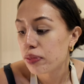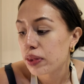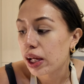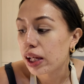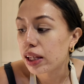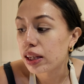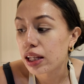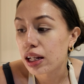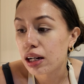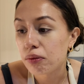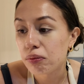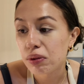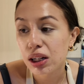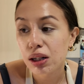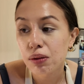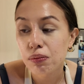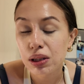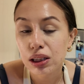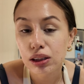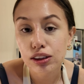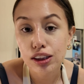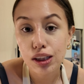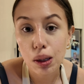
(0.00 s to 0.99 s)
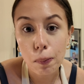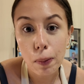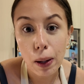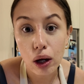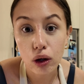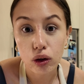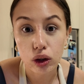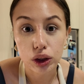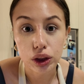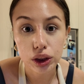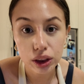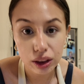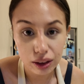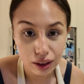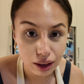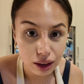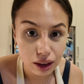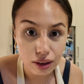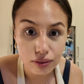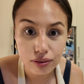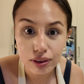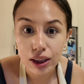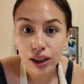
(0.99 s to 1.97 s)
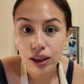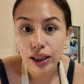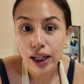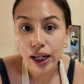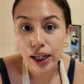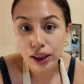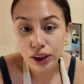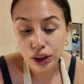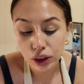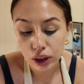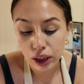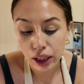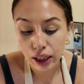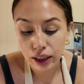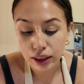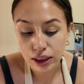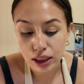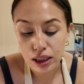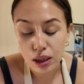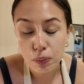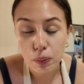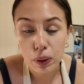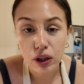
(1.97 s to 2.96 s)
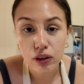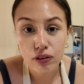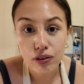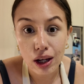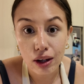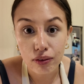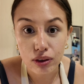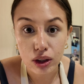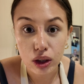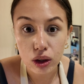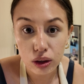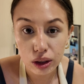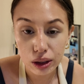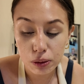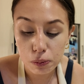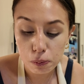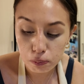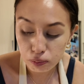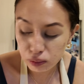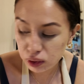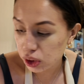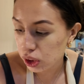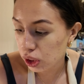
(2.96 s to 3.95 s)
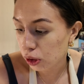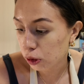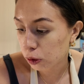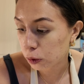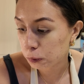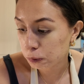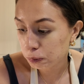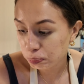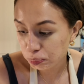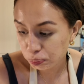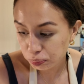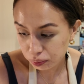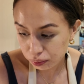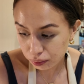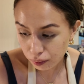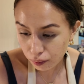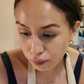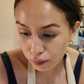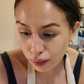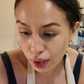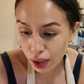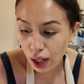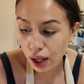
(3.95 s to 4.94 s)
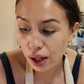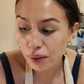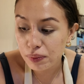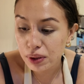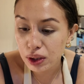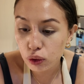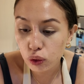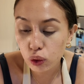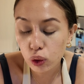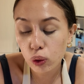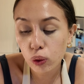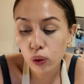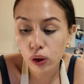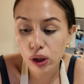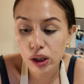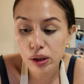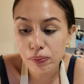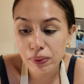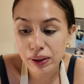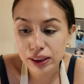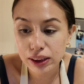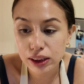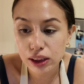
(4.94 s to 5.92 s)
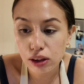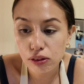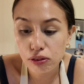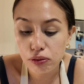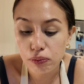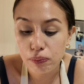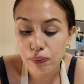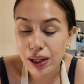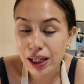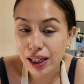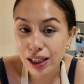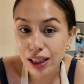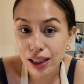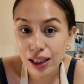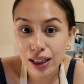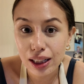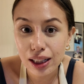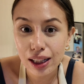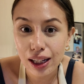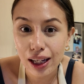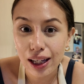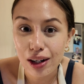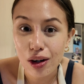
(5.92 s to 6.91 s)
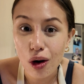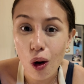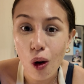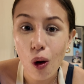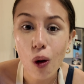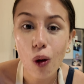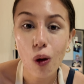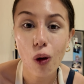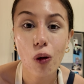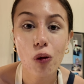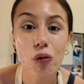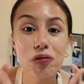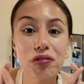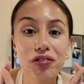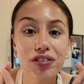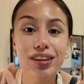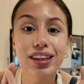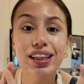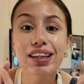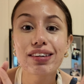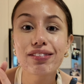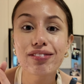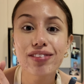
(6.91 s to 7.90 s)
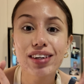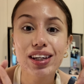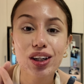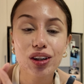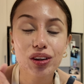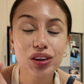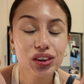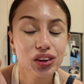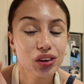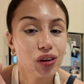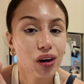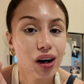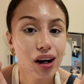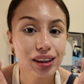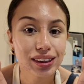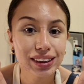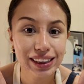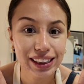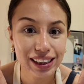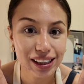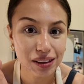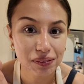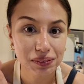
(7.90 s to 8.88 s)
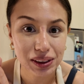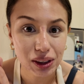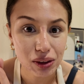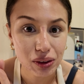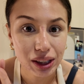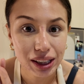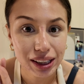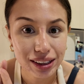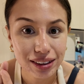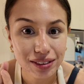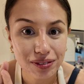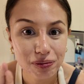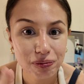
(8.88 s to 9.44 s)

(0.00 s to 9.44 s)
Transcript: And then I'm gonna be using powdered sugar, vanilla extract, and a bit of heavy cream. So I'm gonna record myself making it, and hopefully, fingers crossed, it comes out good.